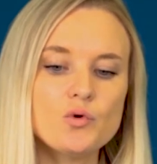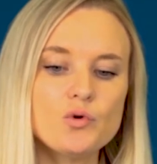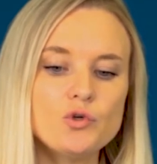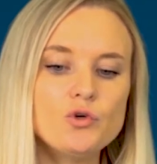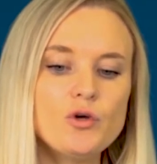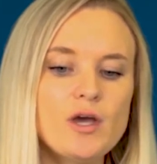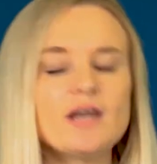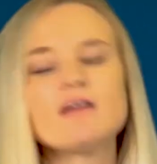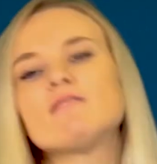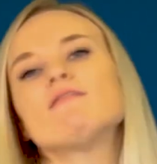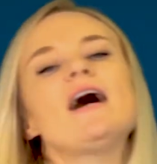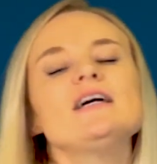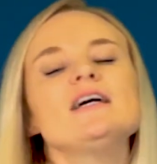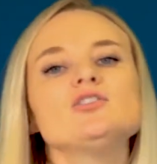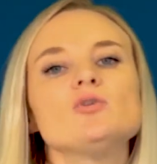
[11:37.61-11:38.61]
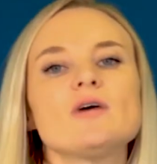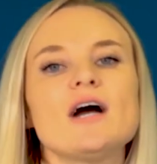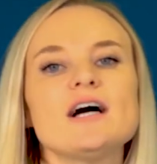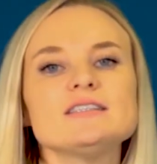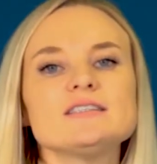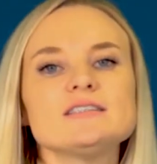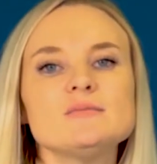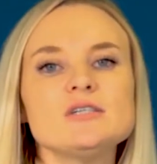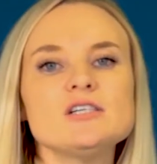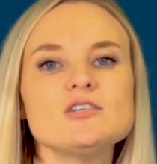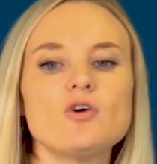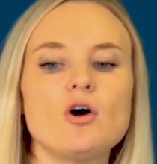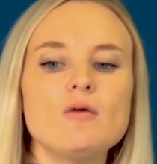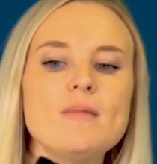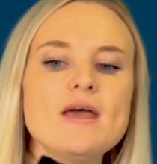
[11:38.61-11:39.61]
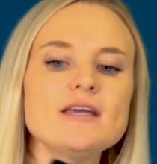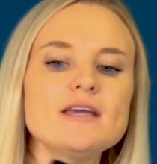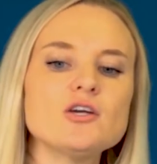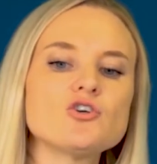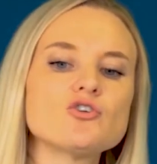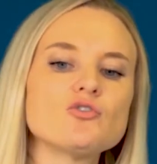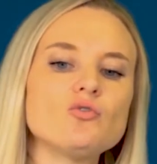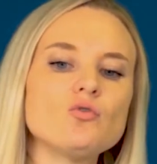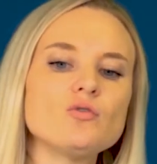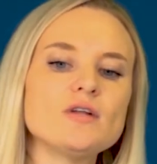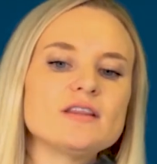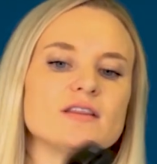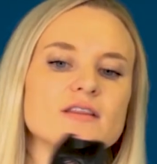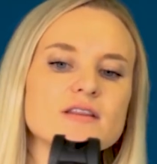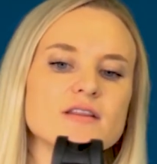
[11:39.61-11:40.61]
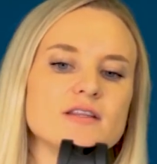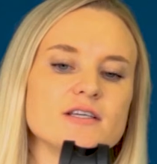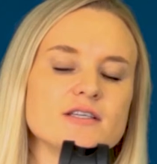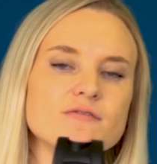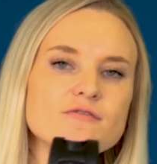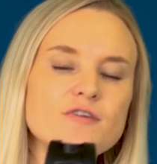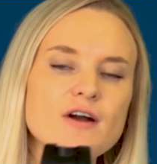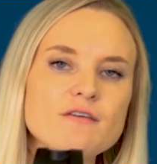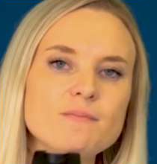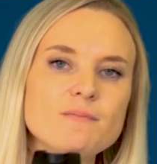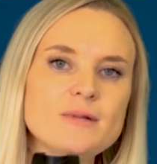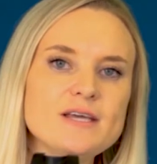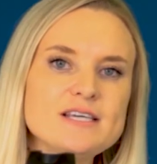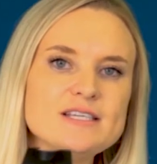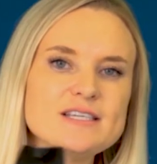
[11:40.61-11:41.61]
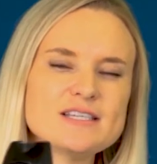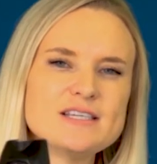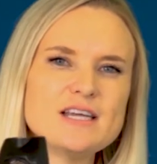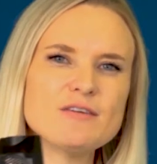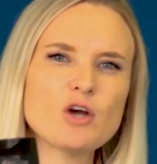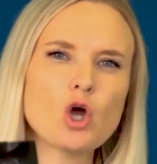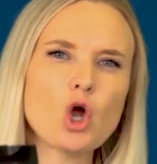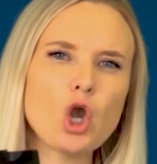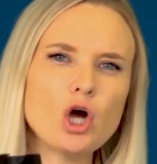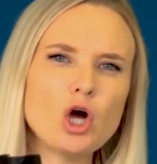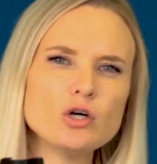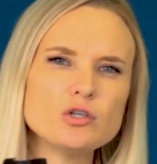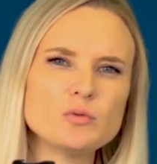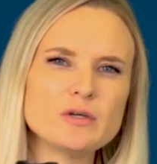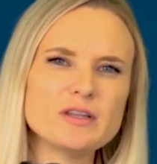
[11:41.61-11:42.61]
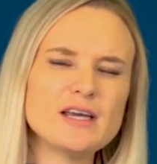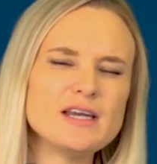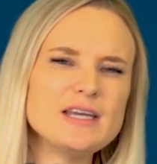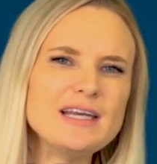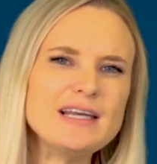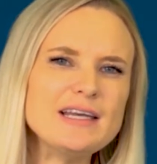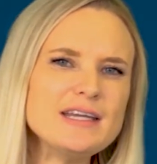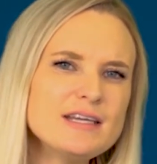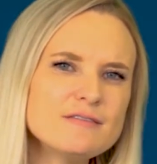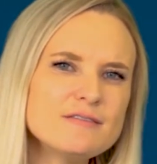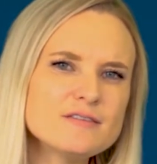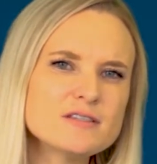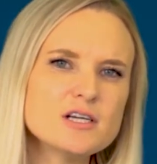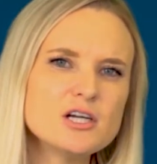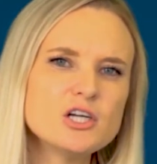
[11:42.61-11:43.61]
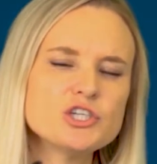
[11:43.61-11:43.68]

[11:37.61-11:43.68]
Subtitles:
You can advise your customers on making sure that this front piece is never clogged with any leaves.